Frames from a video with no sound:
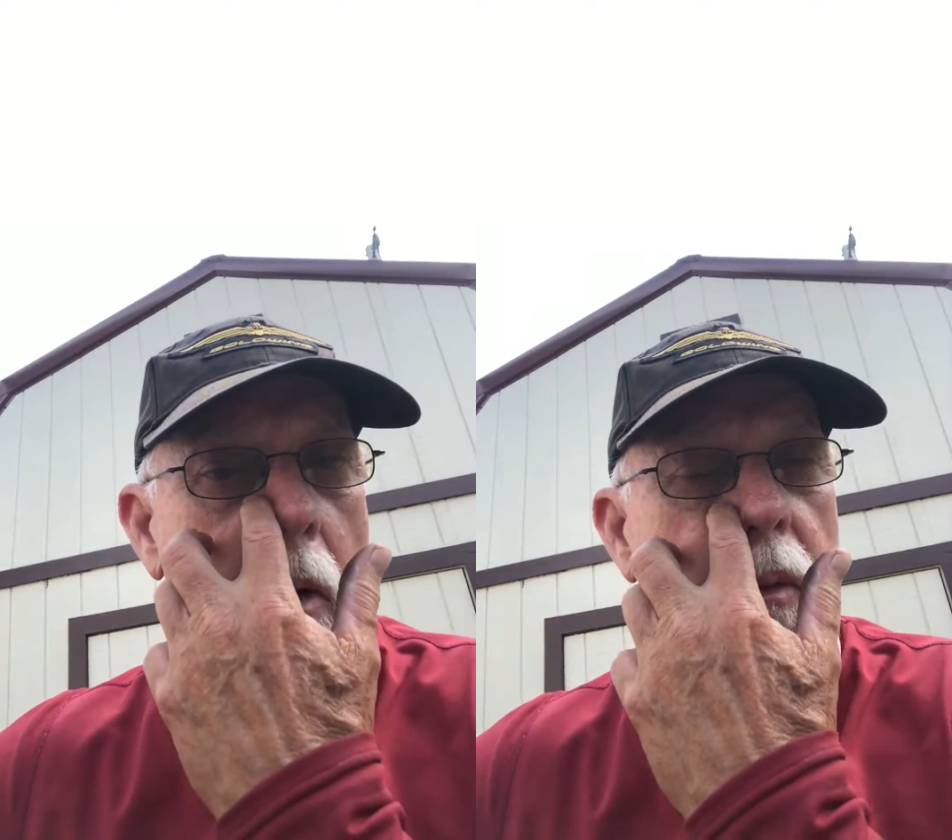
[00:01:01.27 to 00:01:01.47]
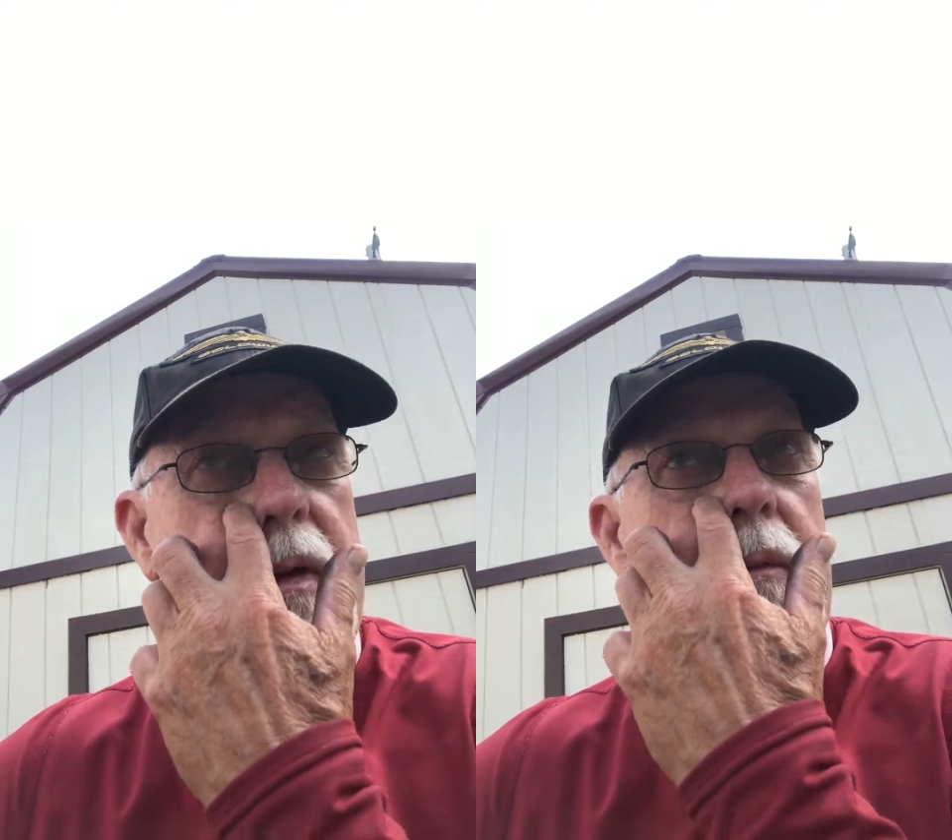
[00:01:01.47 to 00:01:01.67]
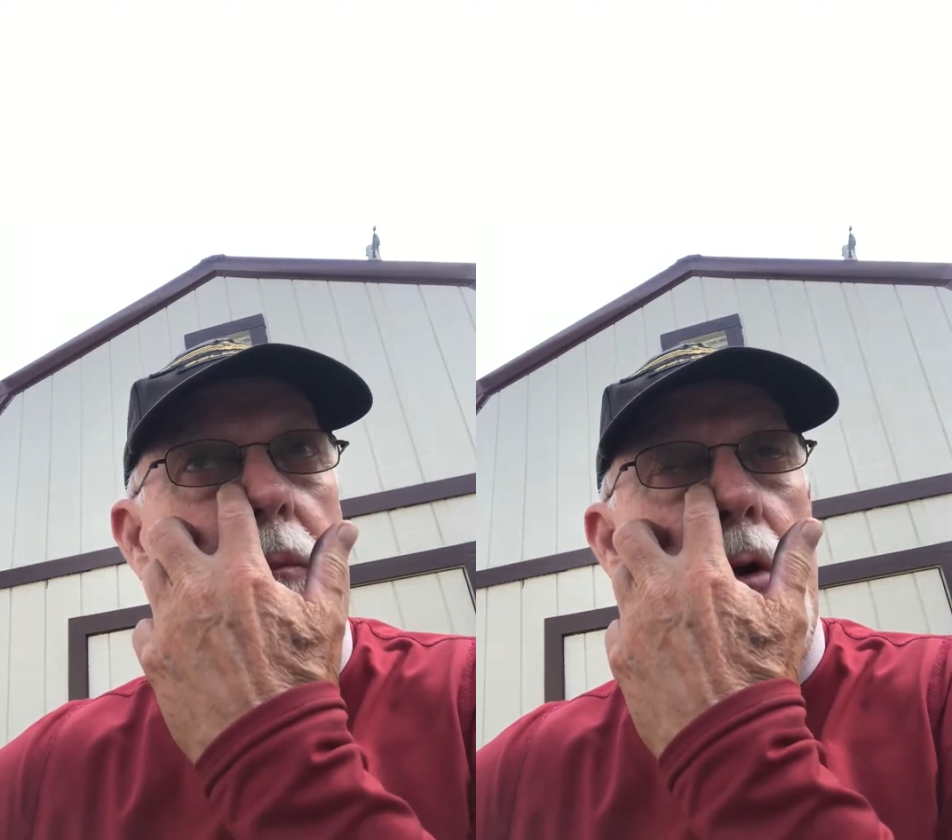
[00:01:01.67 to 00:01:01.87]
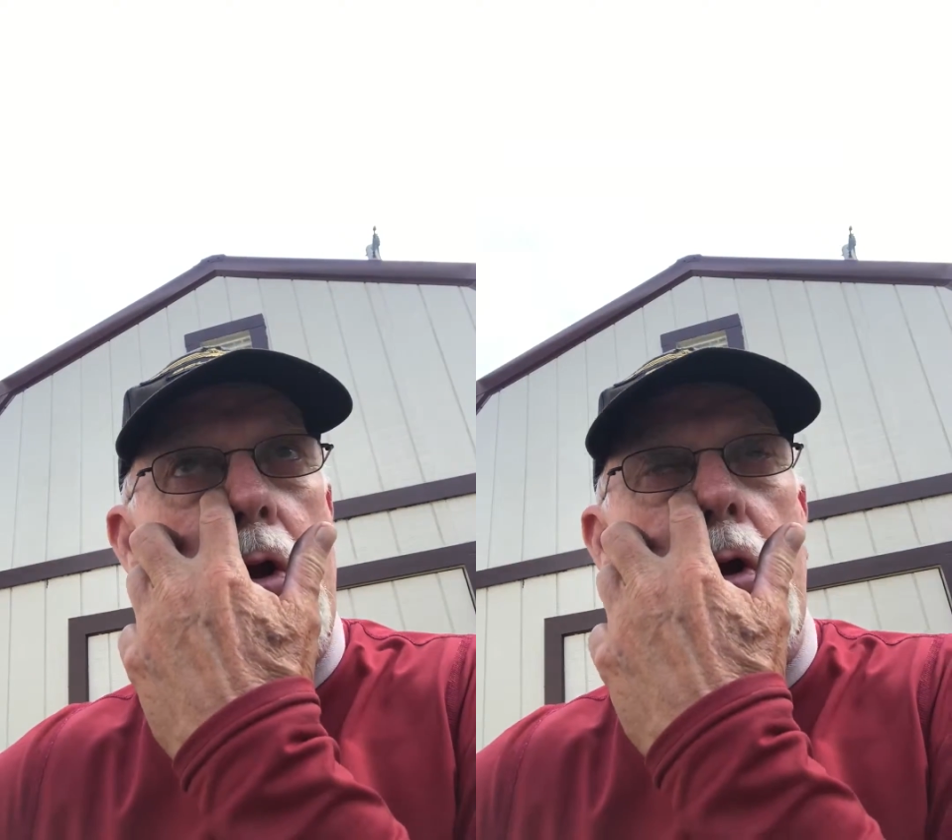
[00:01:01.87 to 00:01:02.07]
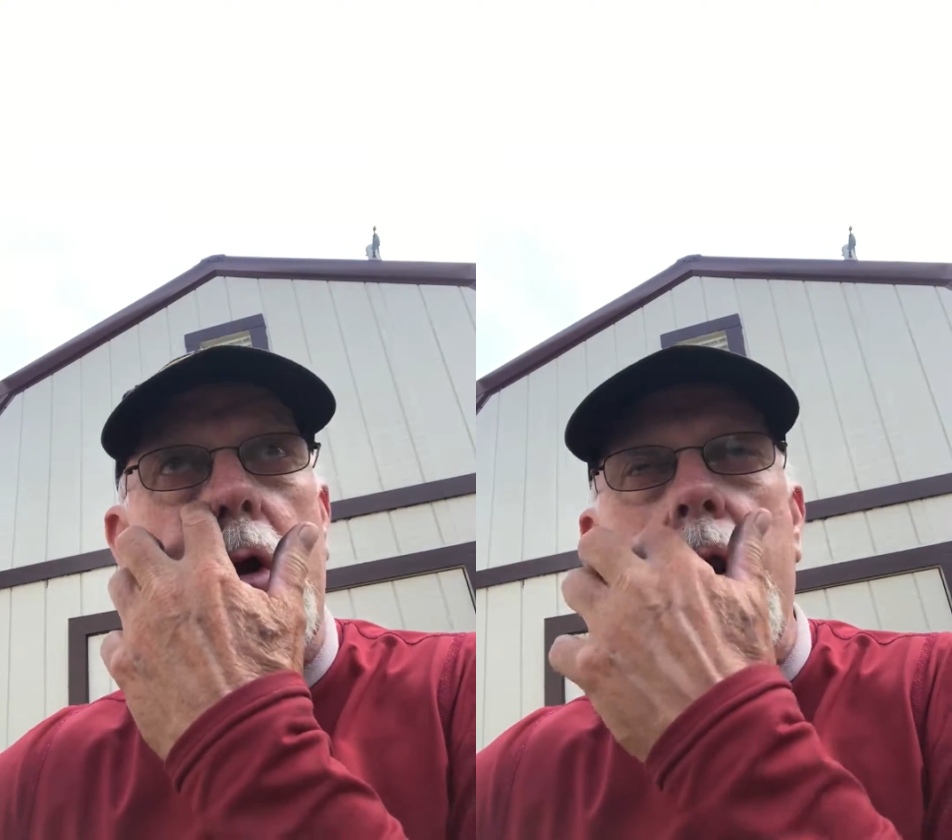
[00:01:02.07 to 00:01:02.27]
We did pretty
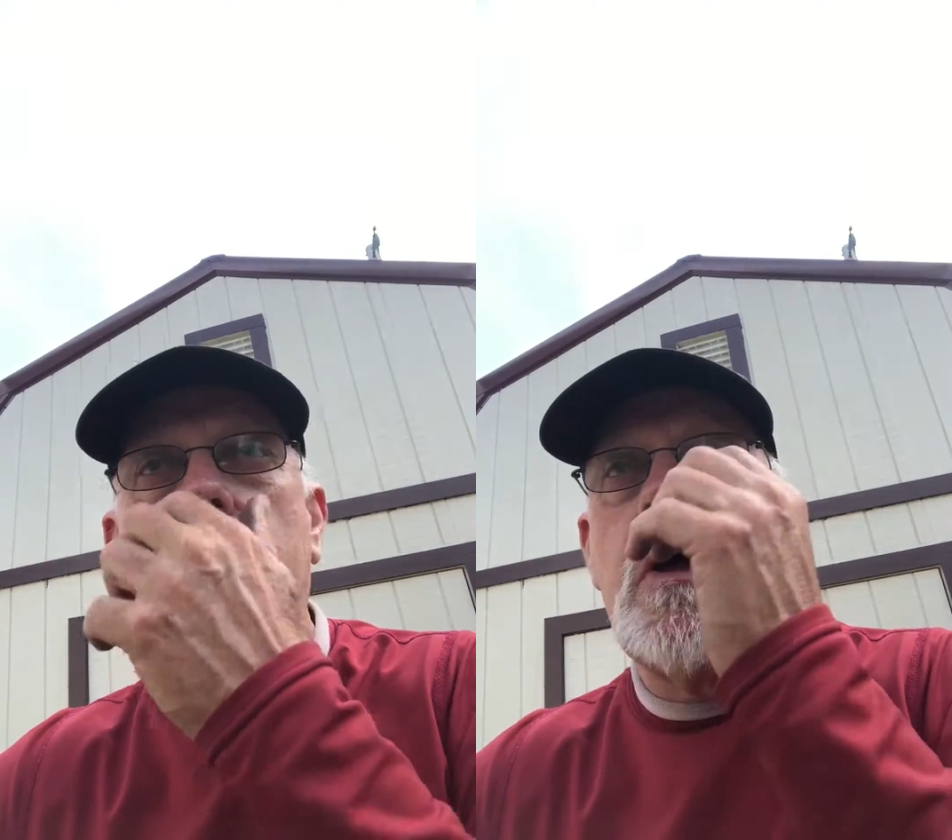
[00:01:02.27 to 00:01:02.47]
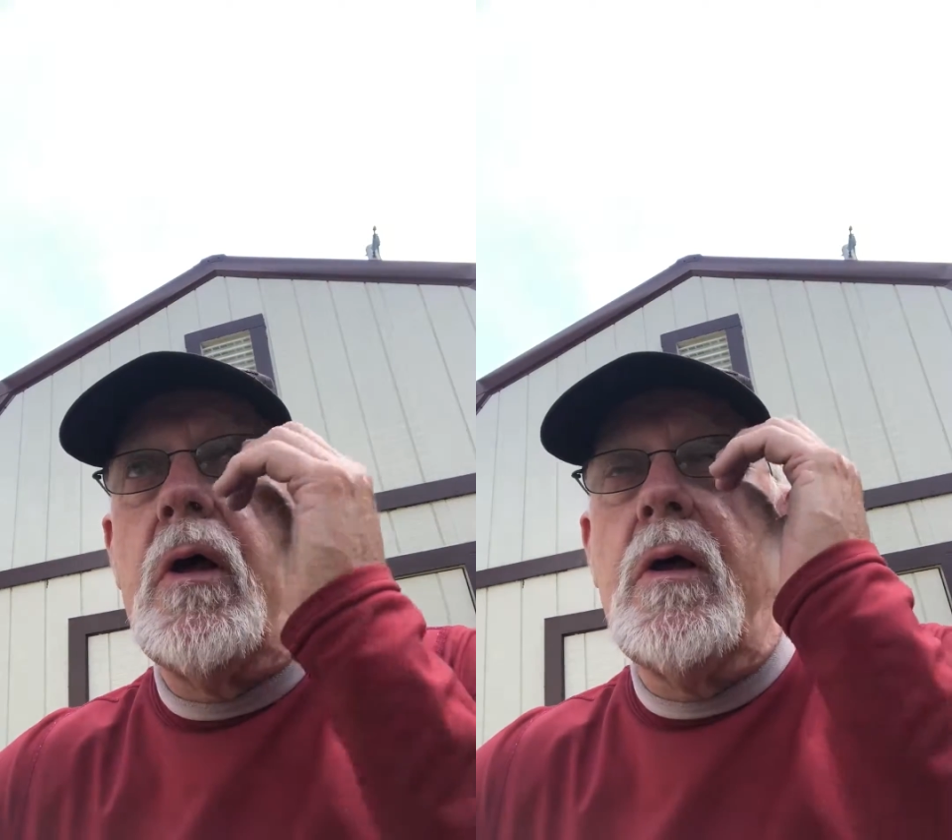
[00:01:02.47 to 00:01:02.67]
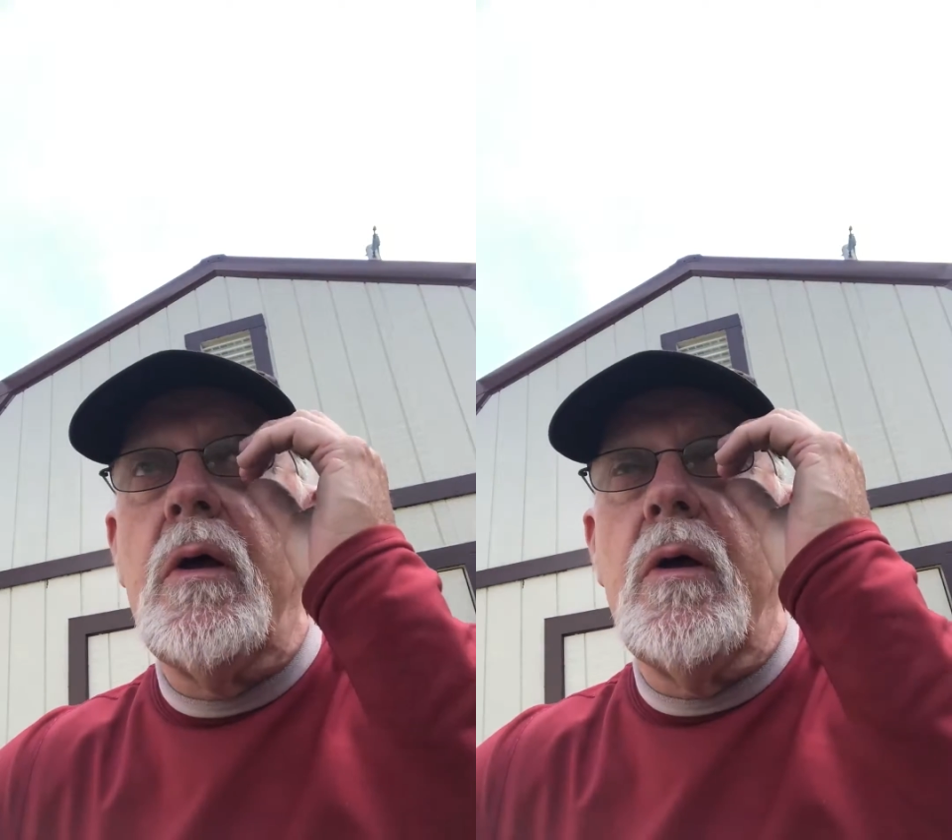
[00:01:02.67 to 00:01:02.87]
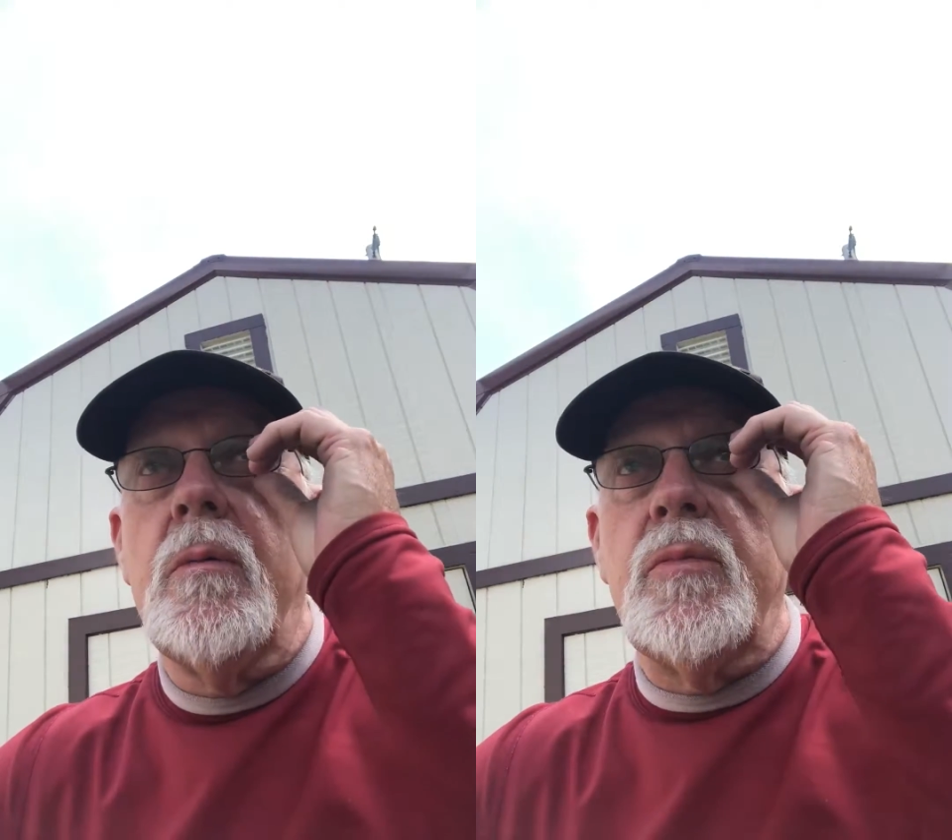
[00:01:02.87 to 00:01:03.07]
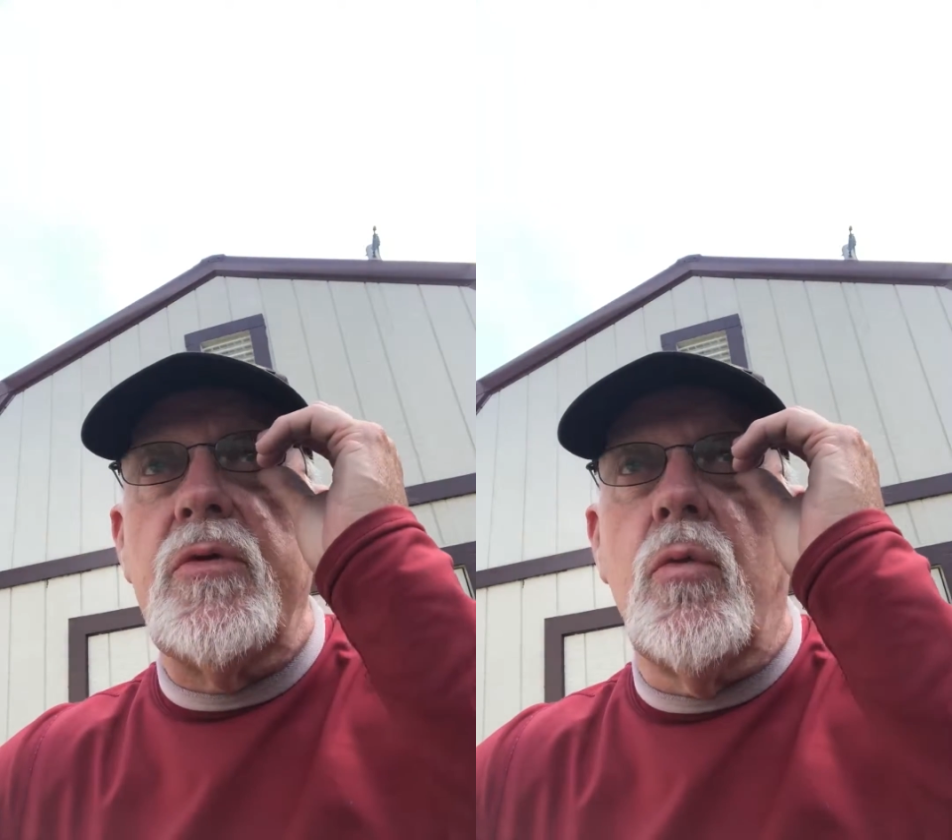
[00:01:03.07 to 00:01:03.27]
good,
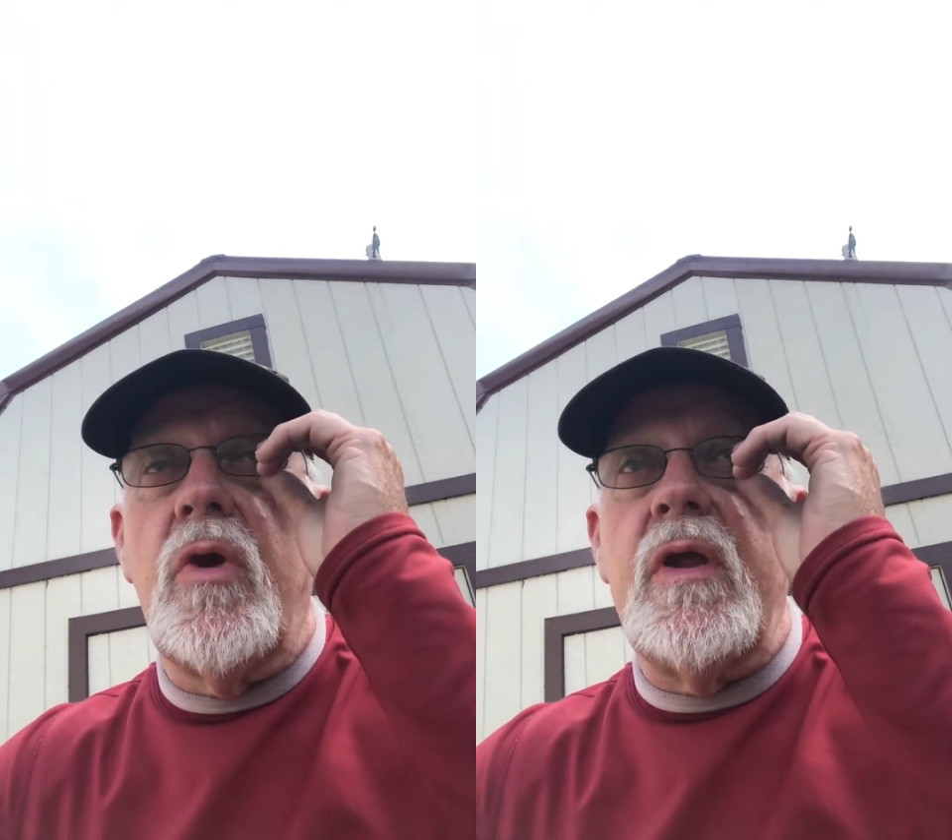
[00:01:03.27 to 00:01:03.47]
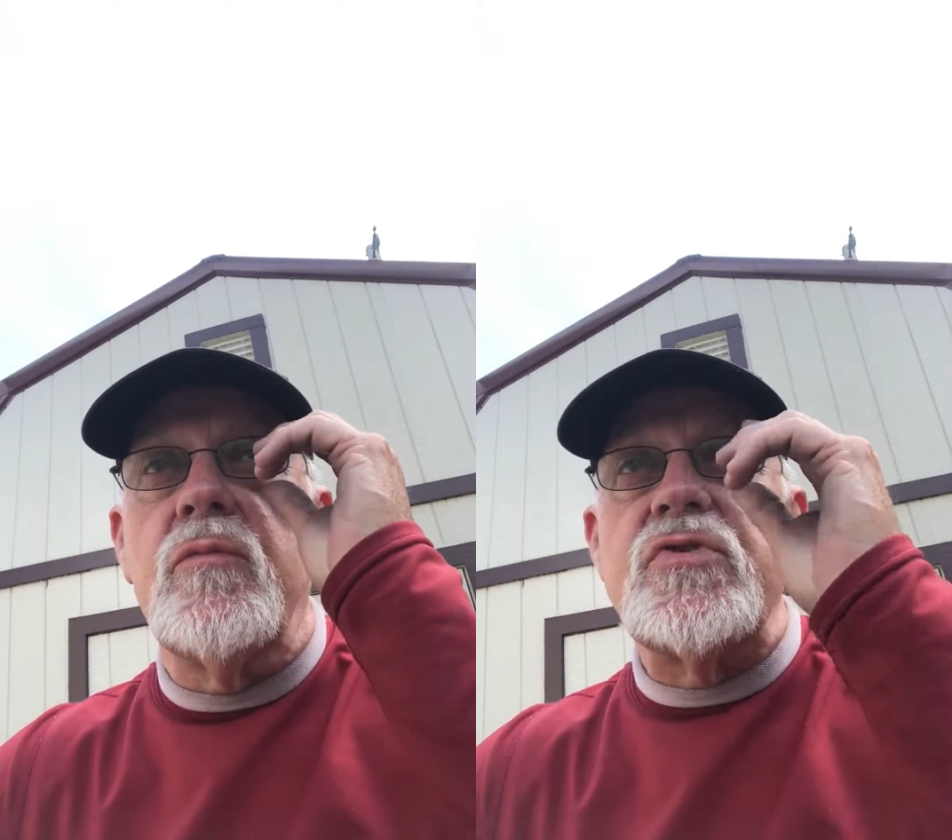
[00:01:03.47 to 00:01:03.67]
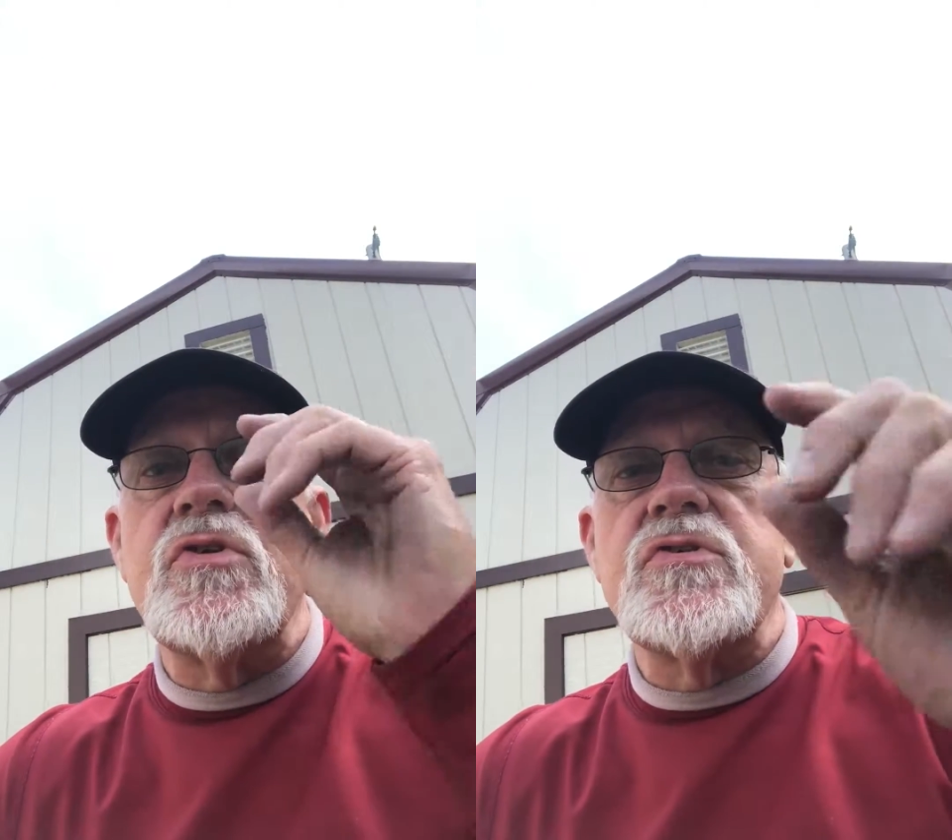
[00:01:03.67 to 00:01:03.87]
but the rain was